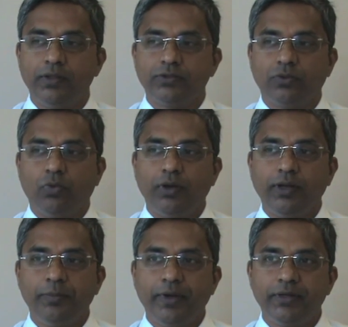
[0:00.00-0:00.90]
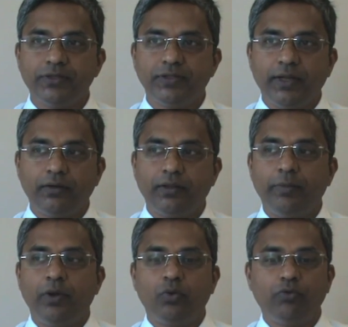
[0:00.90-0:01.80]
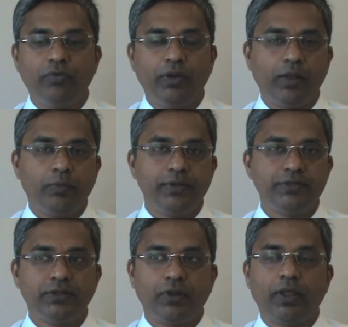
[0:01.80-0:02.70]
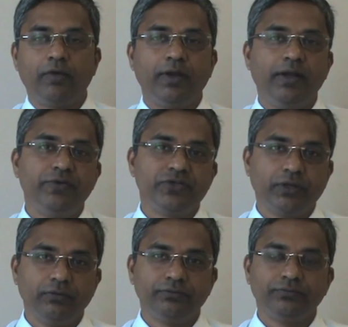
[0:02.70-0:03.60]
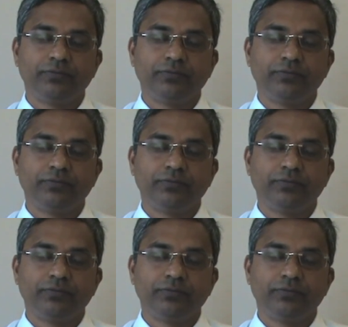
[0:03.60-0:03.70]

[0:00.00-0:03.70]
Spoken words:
So what it meant is that there'll be 2 field ambulances in every division,